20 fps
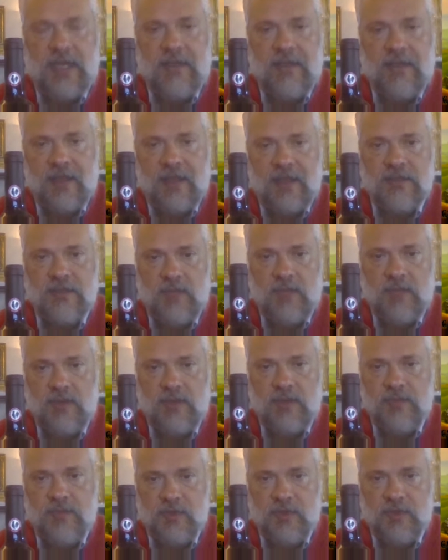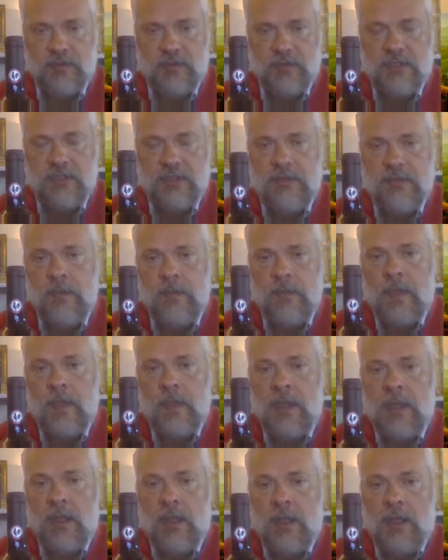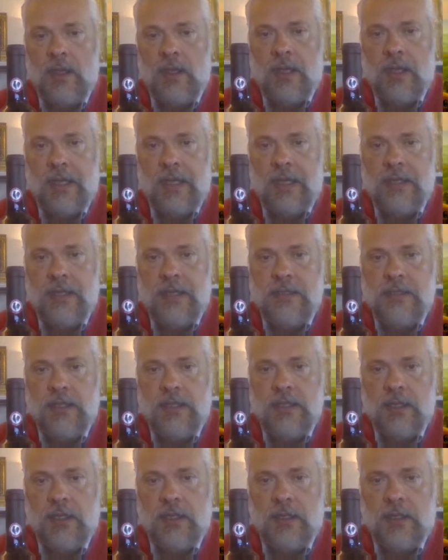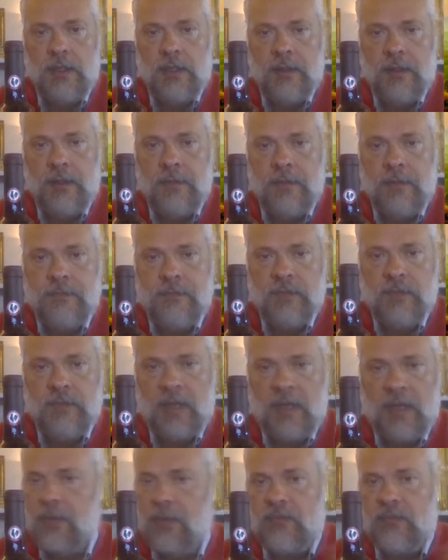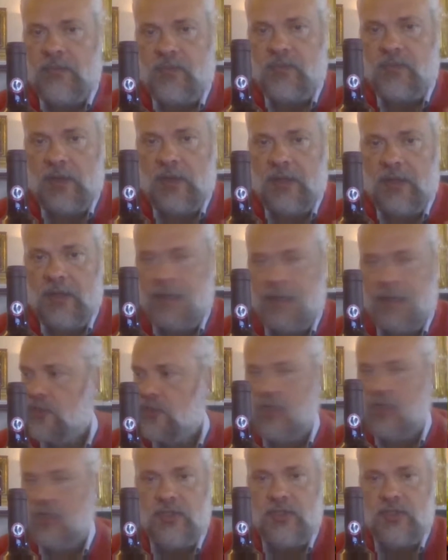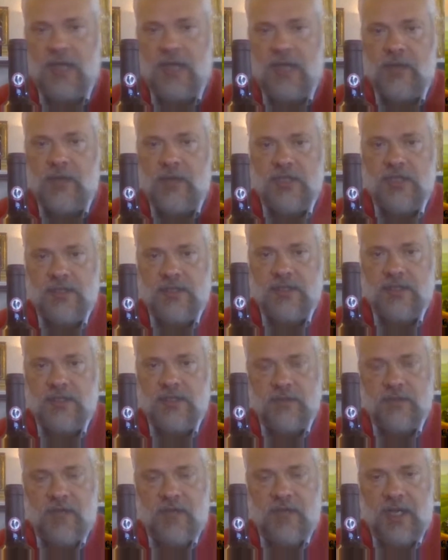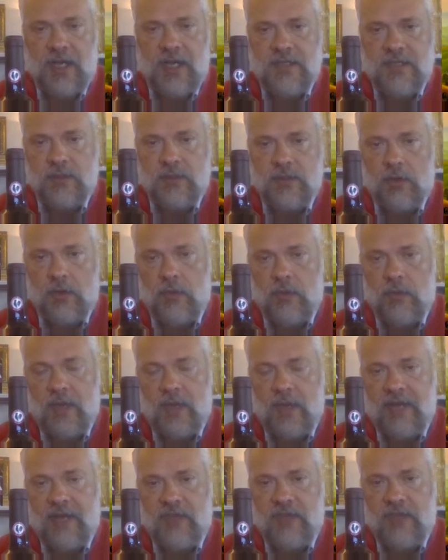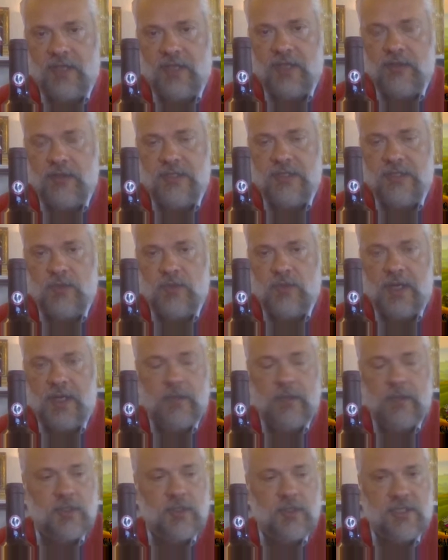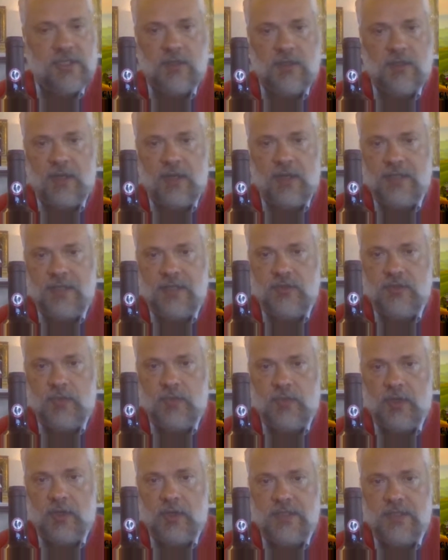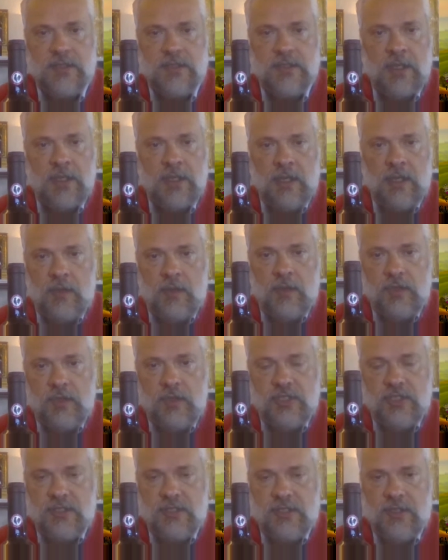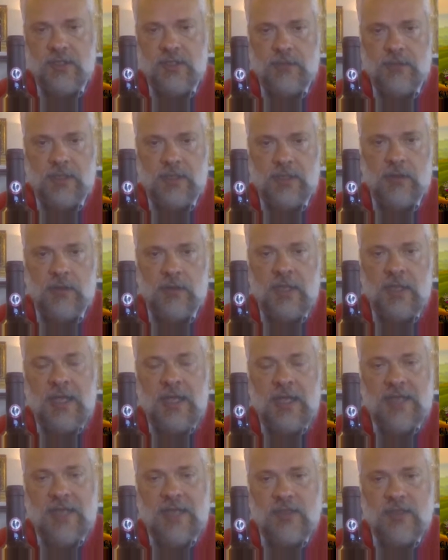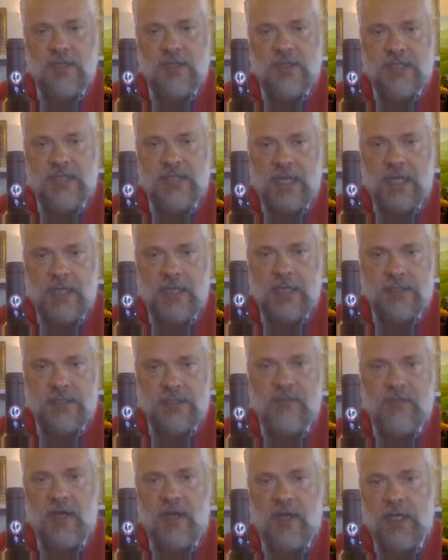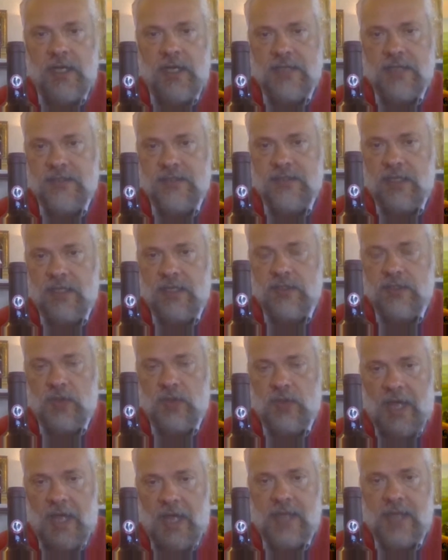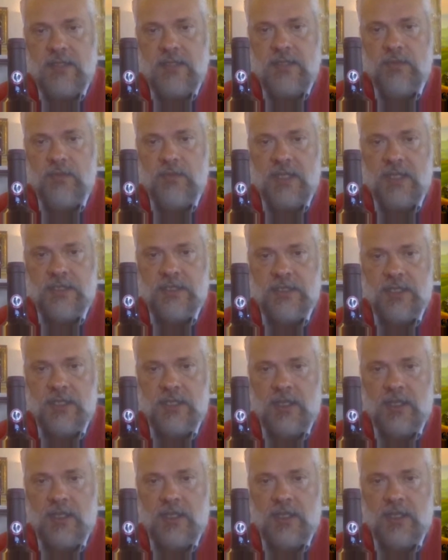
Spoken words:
8,000 bottles produced. And actually tonight we just got a very nice score on Wine Advocate on this wine. We just got 92 points, which is, as I always say, it's a very nice thing to add, but